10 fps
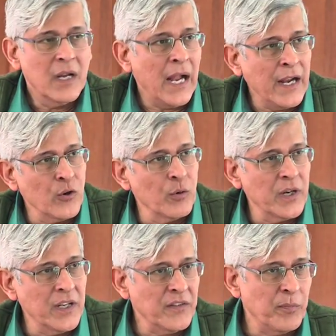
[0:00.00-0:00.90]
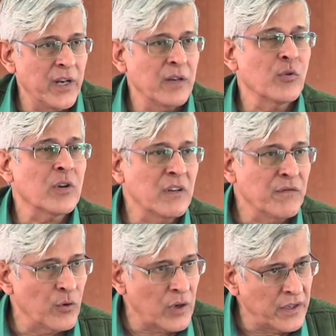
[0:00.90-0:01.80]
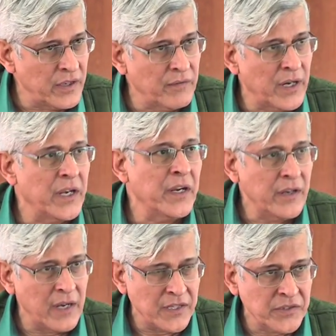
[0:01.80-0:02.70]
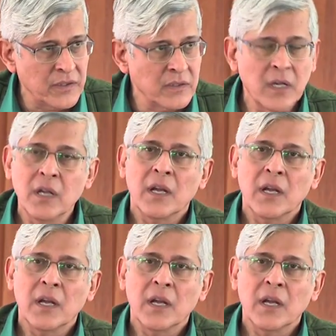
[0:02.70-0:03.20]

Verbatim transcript: and nobody has played more than 400 one-day internationals.